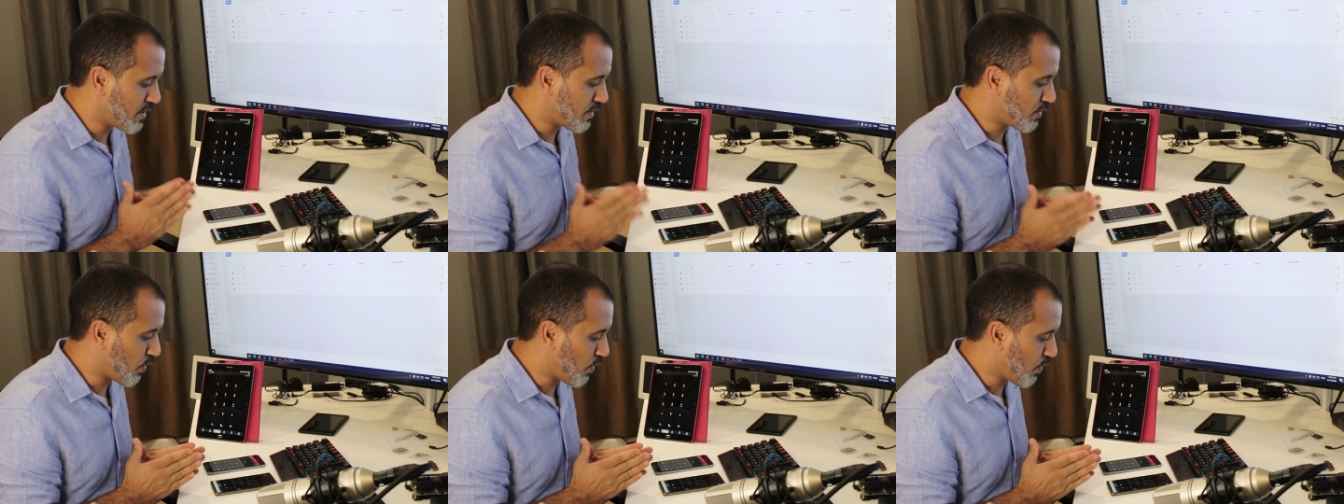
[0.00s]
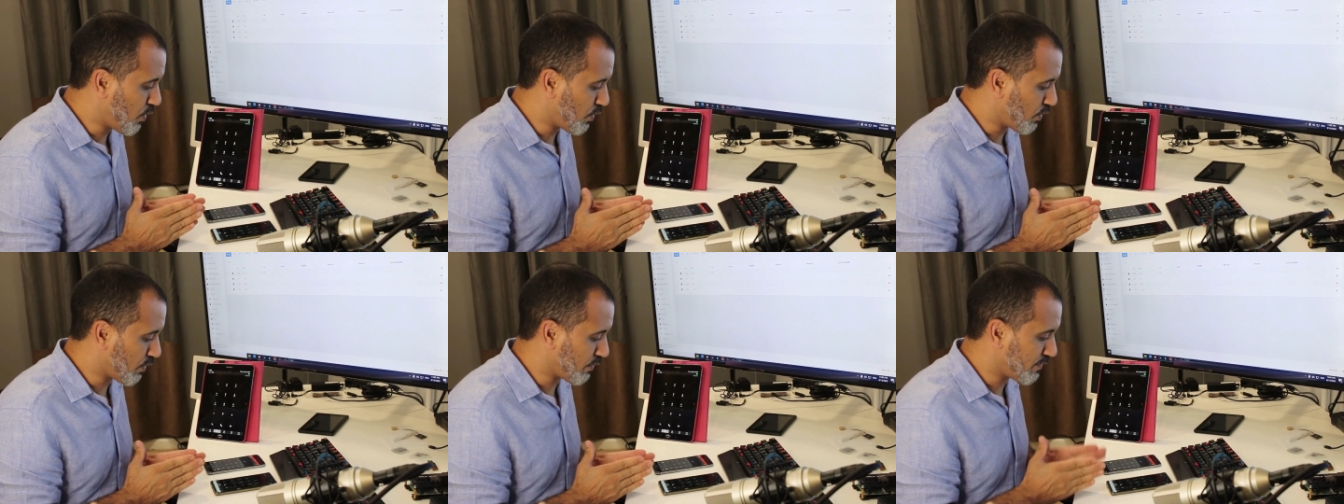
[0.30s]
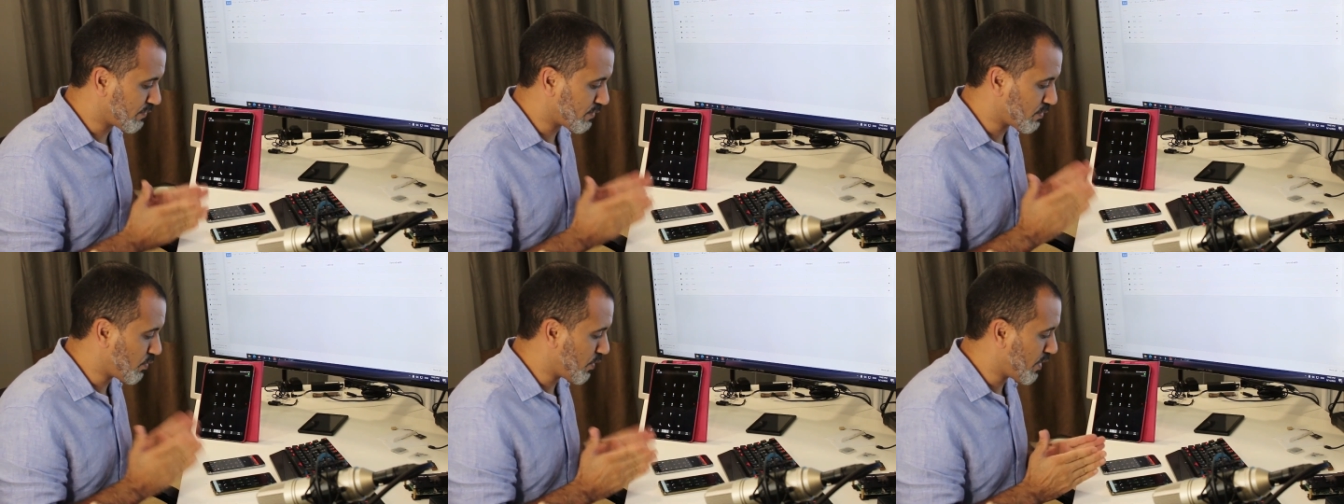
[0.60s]
a
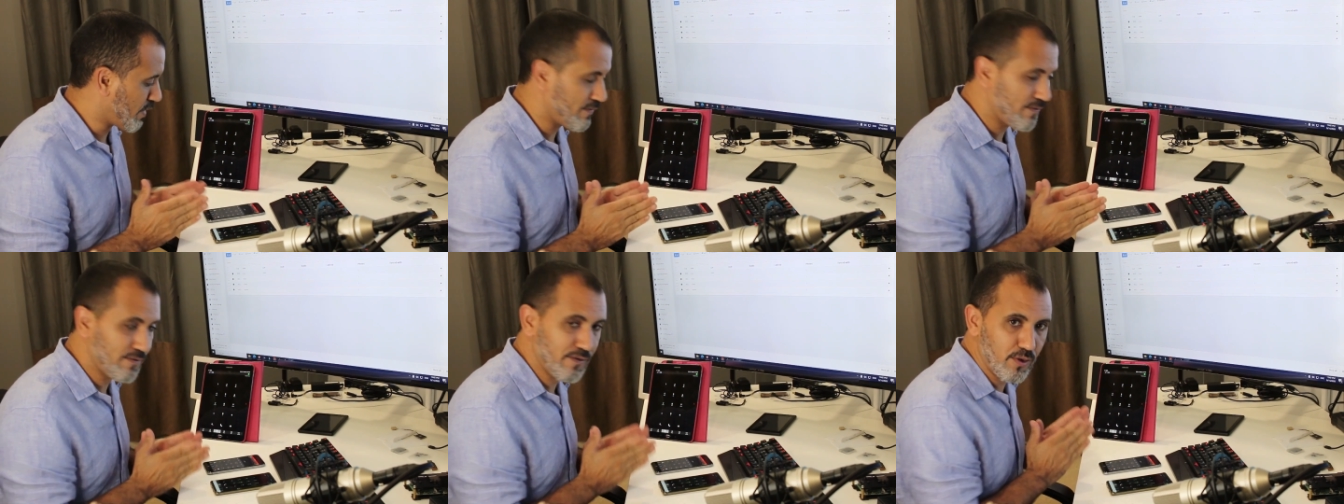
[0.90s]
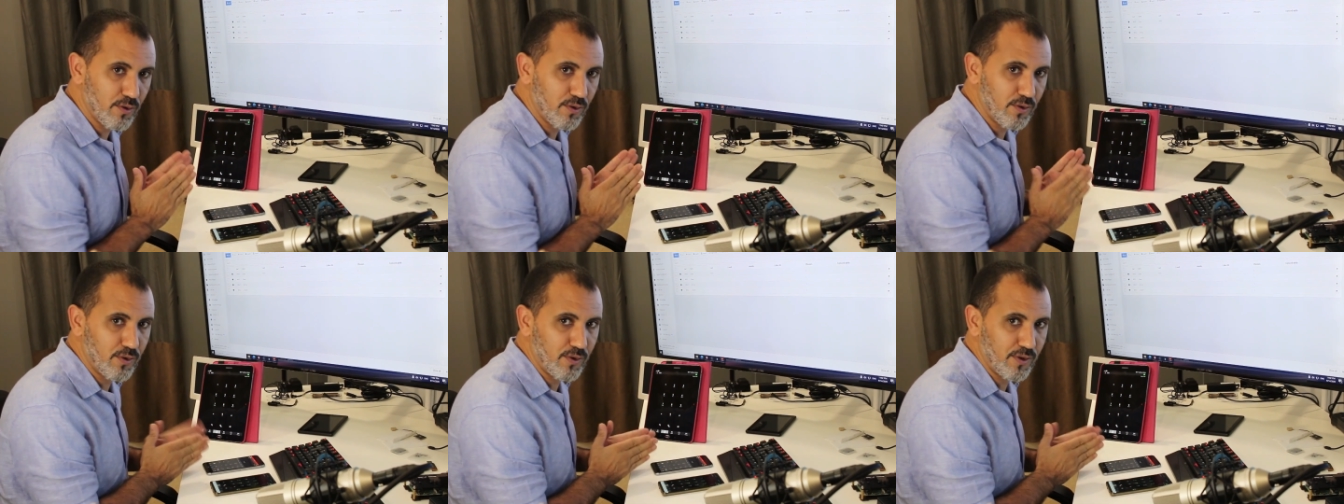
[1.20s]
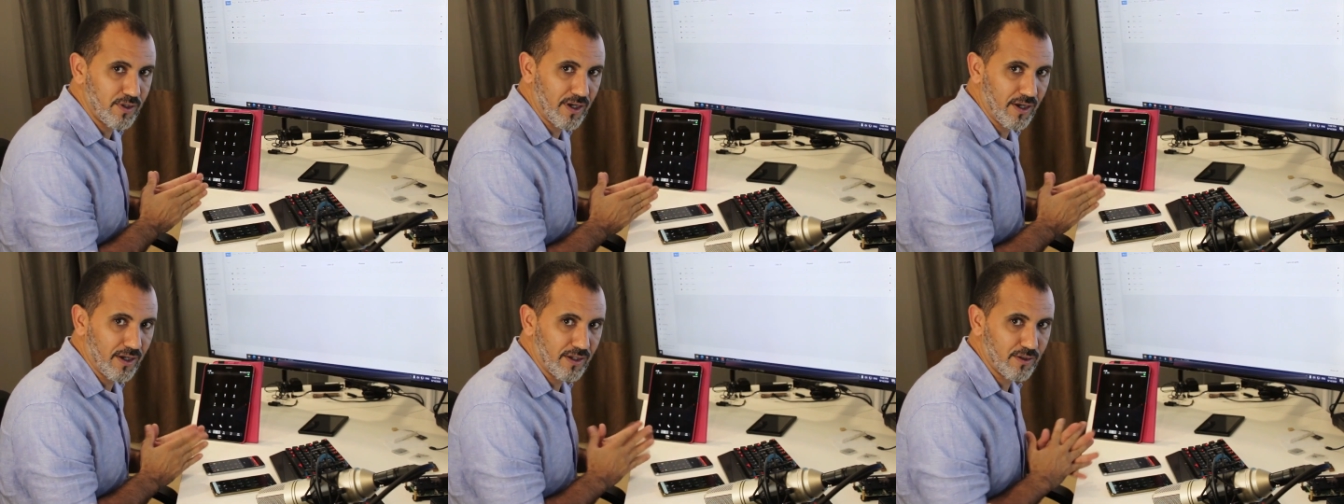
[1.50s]
call from one phone
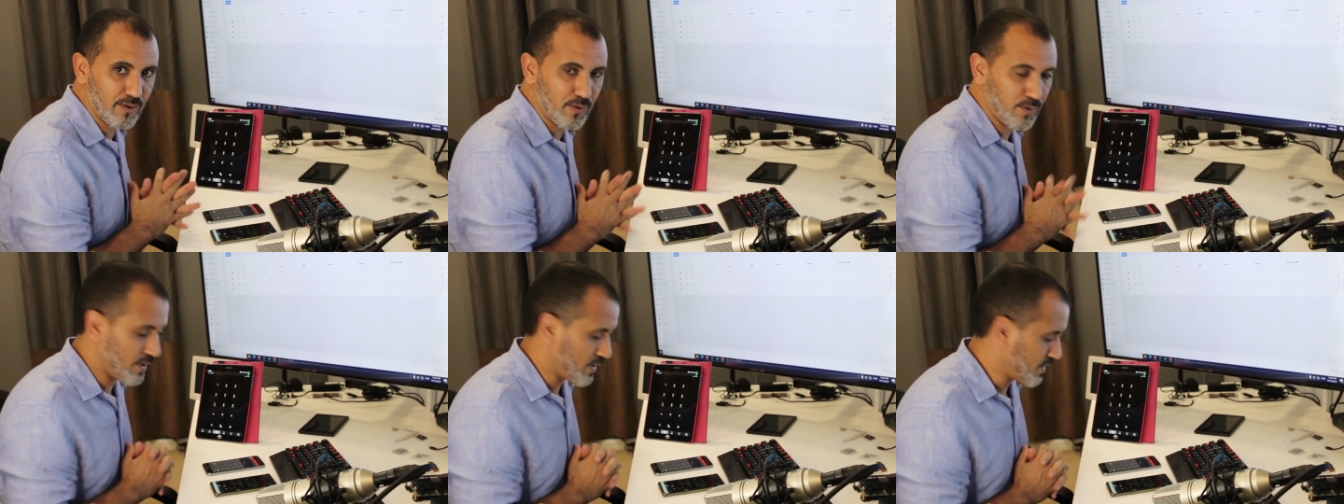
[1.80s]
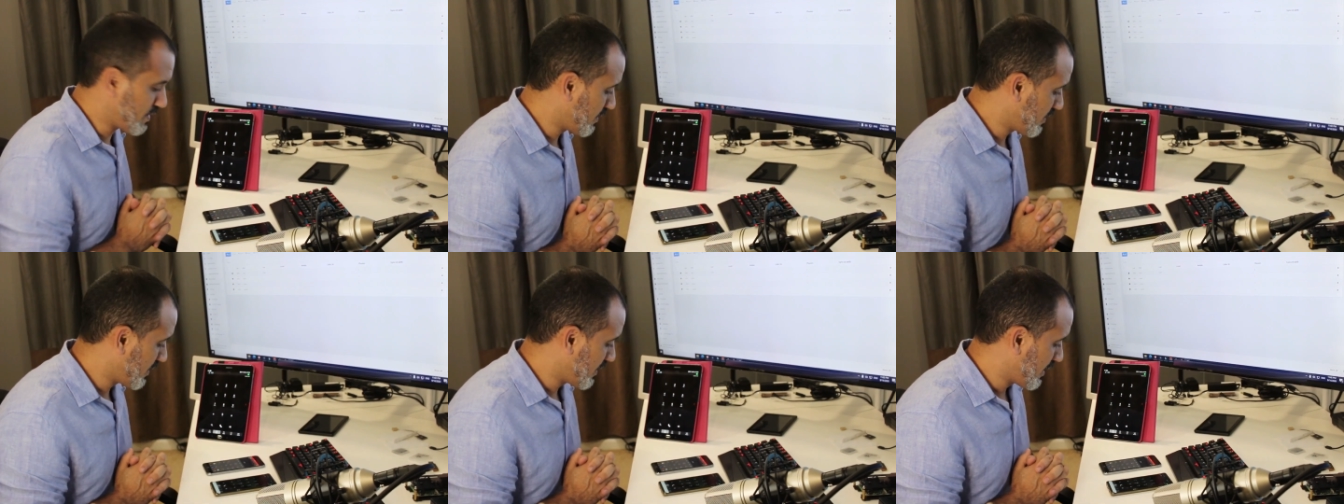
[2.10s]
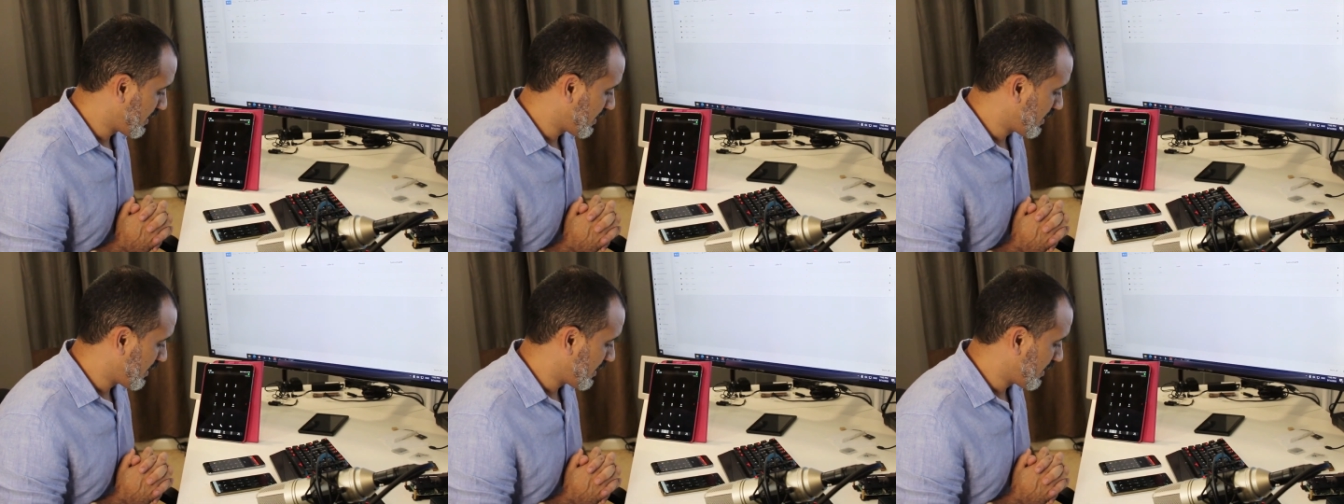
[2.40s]
to the other one.